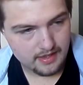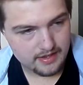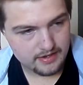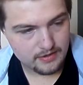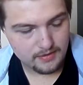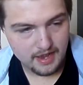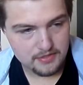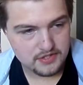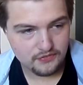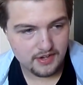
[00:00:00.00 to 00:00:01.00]
you know how
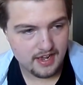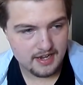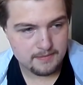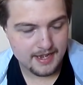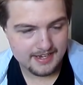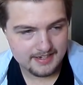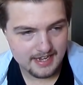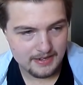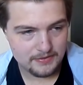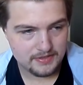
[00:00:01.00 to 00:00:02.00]
this finale panned
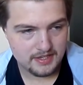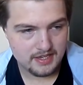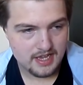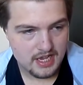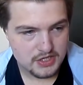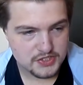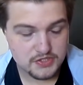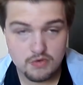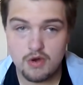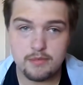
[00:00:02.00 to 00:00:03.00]
out. The
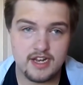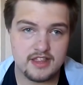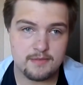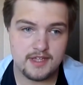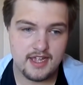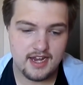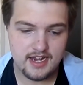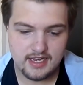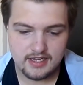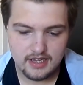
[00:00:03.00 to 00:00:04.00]
squabble at the
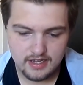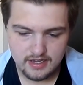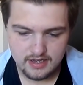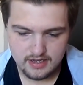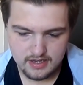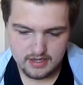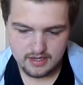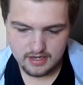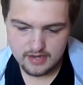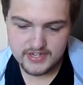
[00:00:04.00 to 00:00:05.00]
beginning.
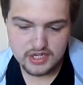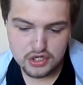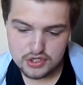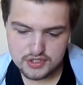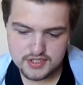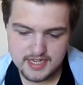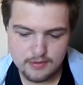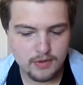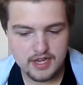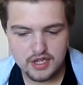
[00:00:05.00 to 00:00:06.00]
I mean, you could
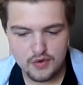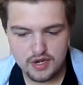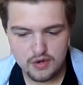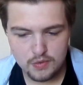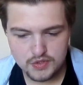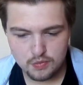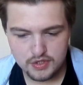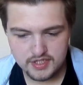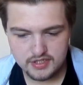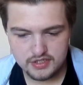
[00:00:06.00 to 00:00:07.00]
understand why Yo-Yo was
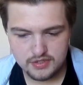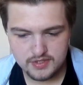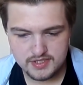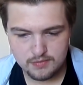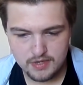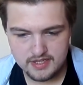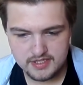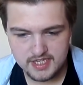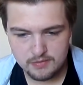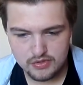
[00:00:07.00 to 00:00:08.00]
wanting to do this and why the
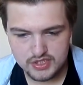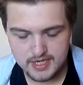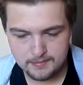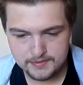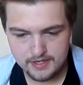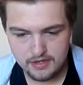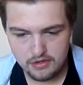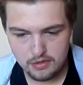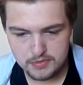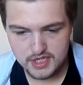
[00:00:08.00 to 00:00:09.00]
team were object- uh,
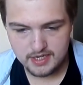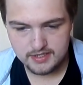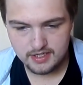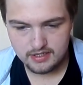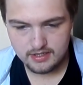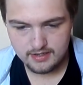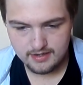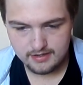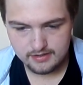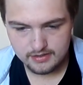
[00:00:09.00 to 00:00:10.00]
objecting.
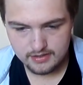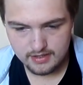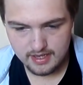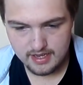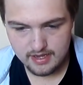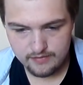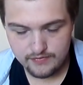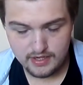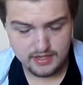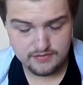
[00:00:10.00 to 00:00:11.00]
Uh,
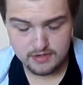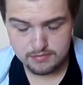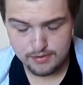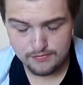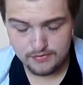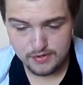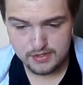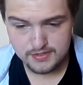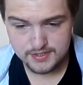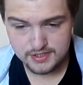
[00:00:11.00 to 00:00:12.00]
Phil even approved of her
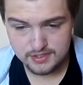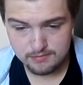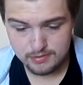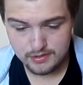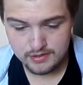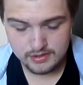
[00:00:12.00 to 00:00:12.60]
decision, but